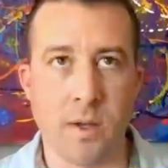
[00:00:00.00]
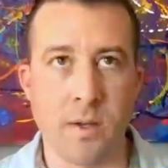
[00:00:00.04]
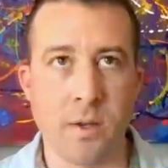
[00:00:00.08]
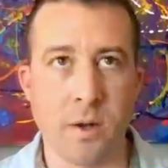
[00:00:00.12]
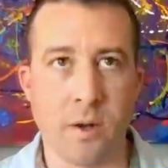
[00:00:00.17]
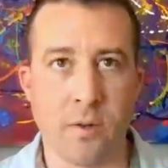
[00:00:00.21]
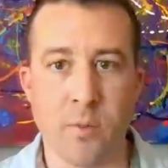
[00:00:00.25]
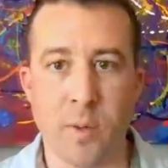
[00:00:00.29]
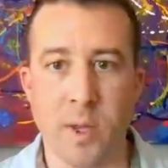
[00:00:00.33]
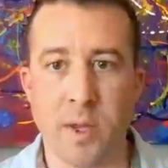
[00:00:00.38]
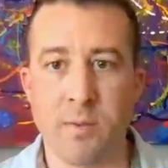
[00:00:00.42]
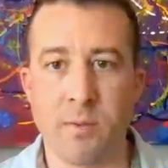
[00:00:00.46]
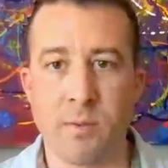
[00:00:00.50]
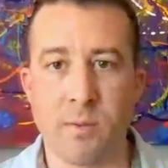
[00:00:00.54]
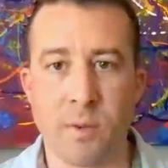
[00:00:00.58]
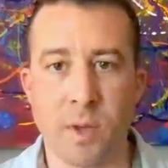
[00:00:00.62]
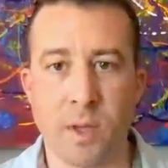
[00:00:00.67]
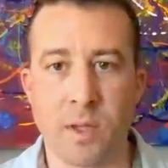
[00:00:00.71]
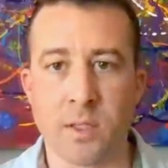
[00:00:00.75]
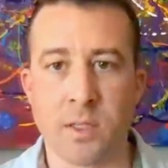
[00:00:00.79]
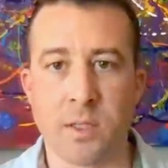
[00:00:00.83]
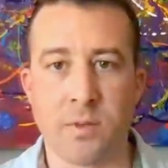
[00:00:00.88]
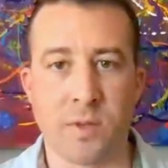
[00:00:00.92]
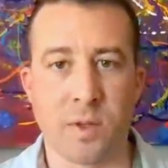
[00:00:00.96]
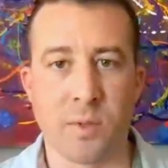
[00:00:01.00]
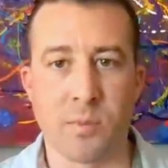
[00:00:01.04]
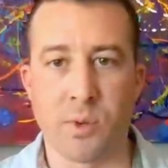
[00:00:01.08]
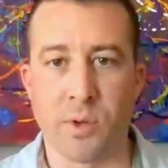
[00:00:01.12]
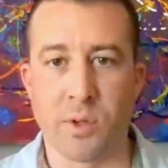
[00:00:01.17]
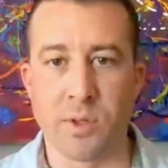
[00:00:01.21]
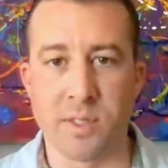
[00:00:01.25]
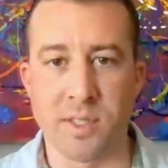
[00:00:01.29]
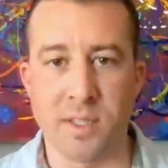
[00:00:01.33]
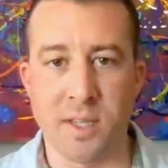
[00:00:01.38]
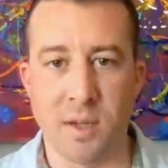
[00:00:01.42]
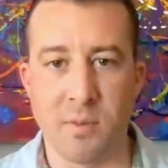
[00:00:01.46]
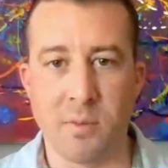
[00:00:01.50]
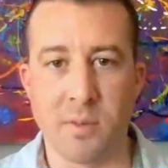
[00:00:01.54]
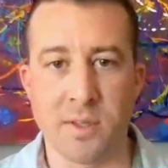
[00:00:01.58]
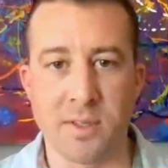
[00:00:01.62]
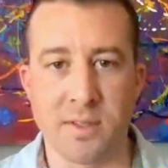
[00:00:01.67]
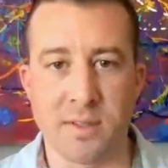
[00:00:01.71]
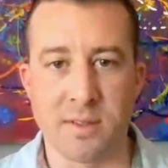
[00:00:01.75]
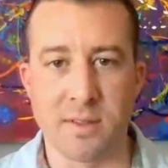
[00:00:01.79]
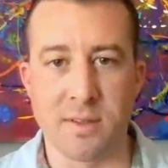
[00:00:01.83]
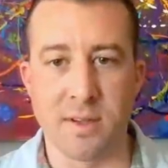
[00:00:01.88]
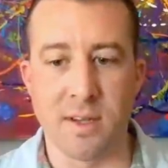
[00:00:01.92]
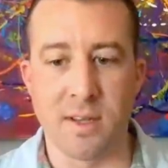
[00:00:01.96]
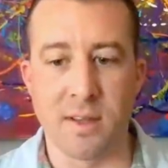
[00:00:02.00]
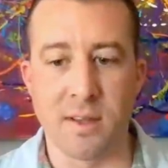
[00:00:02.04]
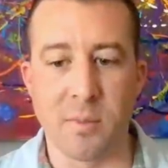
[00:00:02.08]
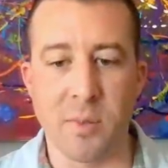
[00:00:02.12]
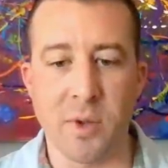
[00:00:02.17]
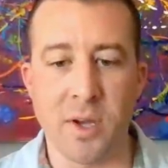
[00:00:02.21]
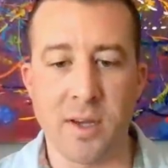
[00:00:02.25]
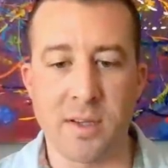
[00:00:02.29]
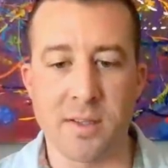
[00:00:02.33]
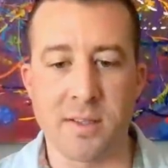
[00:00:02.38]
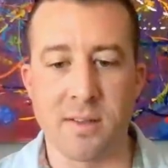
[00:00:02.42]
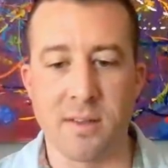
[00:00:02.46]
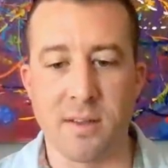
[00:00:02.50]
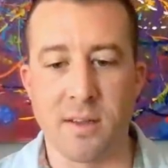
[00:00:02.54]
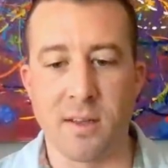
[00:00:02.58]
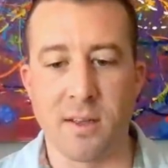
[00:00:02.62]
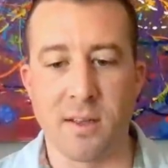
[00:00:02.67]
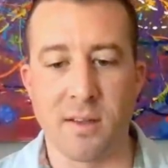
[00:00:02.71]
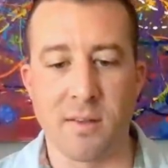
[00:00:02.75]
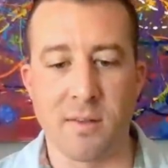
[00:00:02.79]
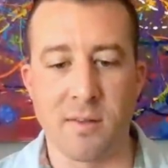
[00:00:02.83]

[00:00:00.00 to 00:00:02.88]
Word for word: you know, made relatively bold statements in the past that